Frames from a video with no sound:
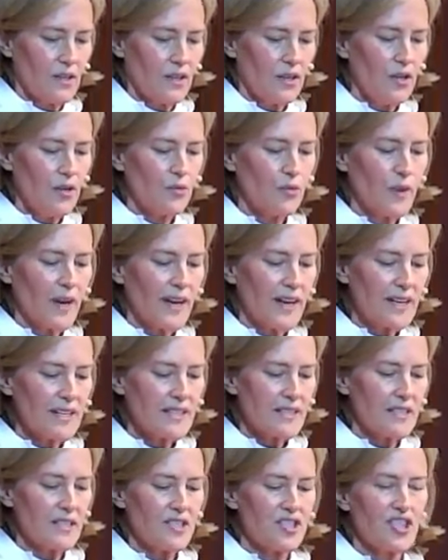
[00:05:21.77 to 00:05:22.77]
who
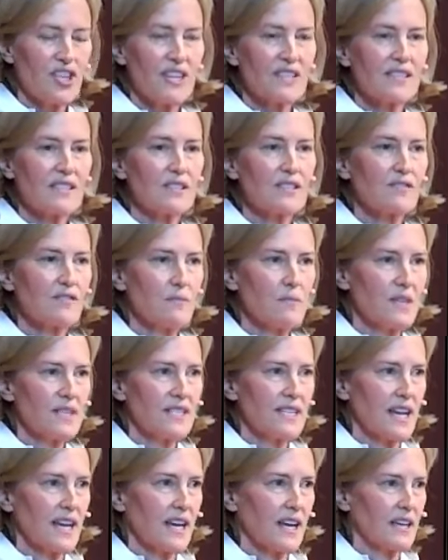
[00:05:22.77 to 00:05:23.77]
raised Jesus from the
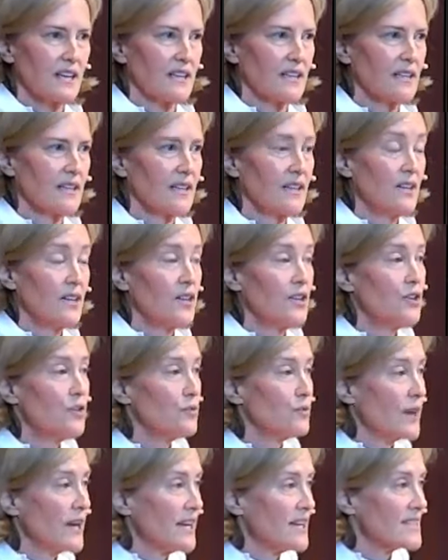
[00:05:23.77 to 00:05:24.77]
dead, who
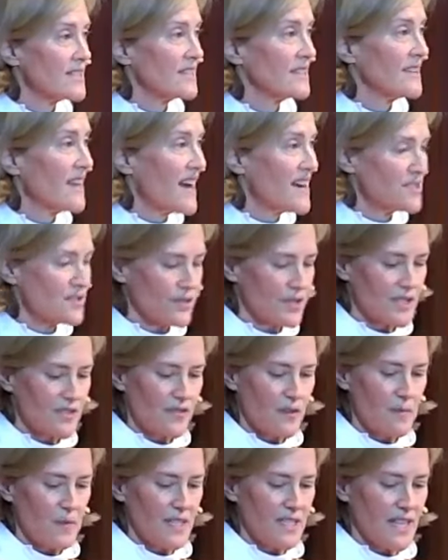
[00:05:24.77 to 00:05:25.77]
raised Lazarus
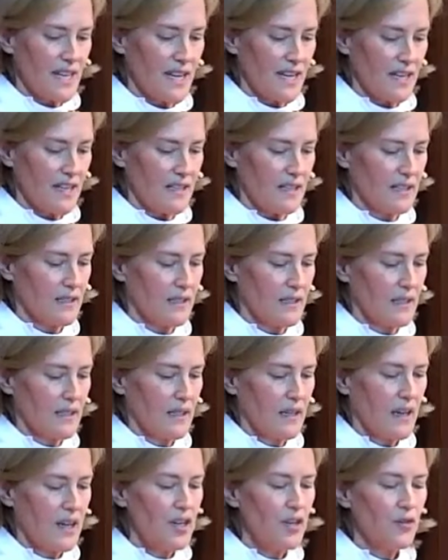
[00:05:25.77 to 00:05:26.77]
from the dead,
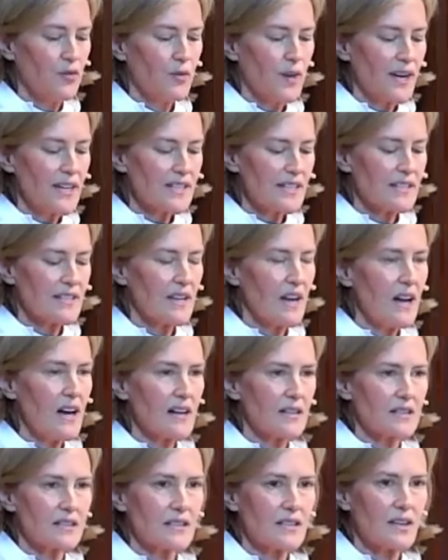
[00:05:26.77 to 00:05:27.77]
and who raises
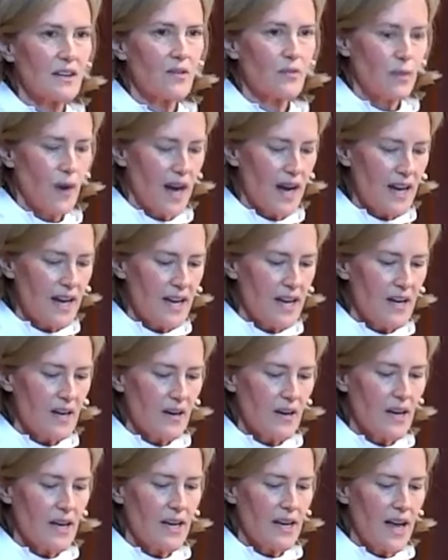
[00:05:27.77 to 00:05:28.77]
us right
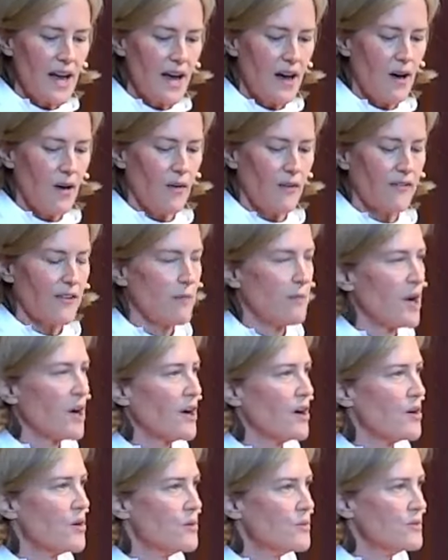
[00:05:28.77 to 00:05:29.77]
here and now from
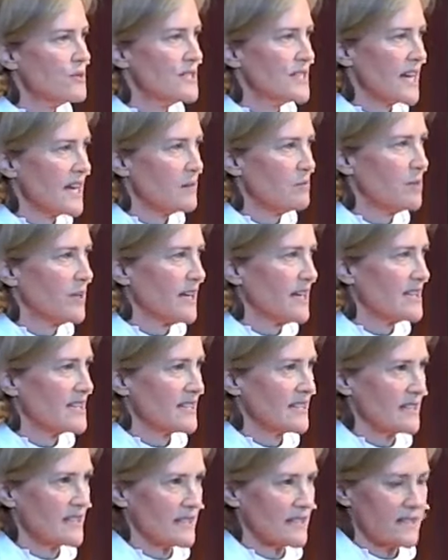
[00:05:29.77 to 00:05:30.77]
our own dead
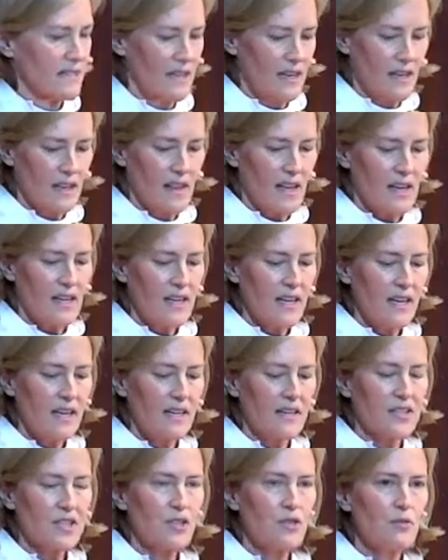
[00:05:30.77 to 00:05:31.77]
places that
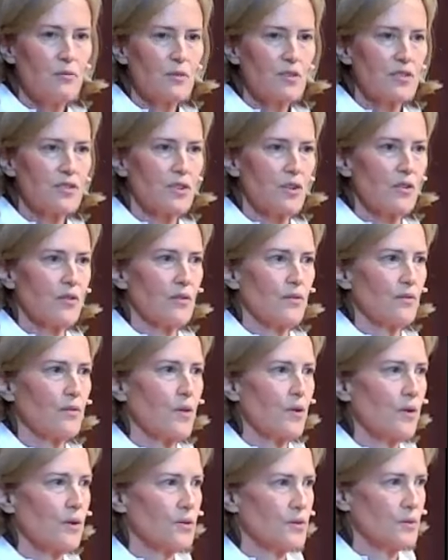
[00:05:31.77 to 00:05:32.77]
need a tombstone
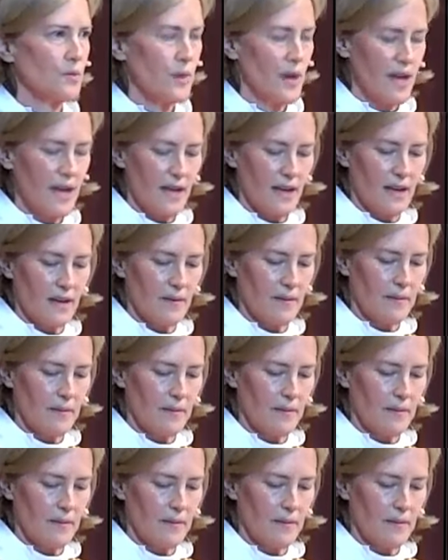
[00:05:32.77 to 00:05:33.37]
rolled away.